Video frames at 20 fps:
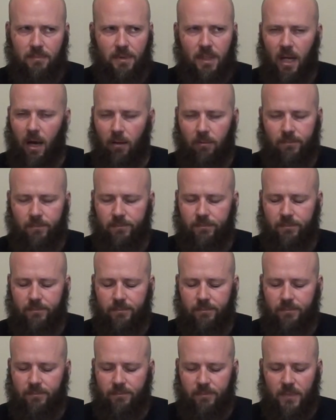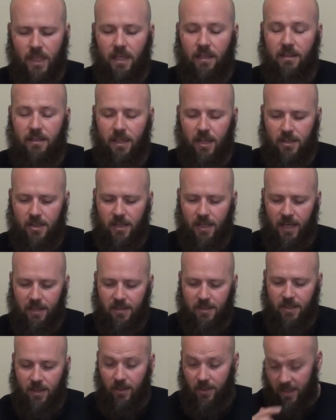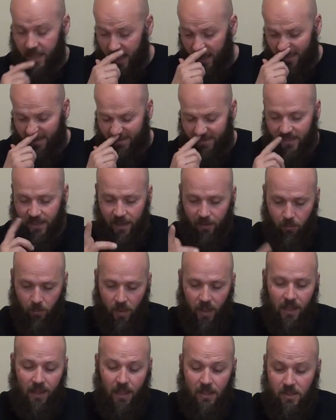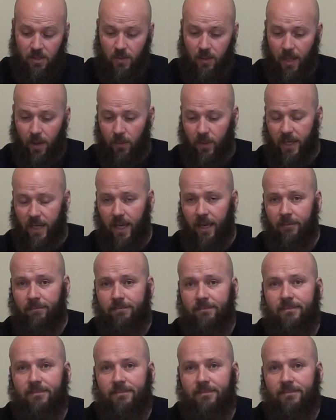No, doesn't necessarily. No, let's do that again.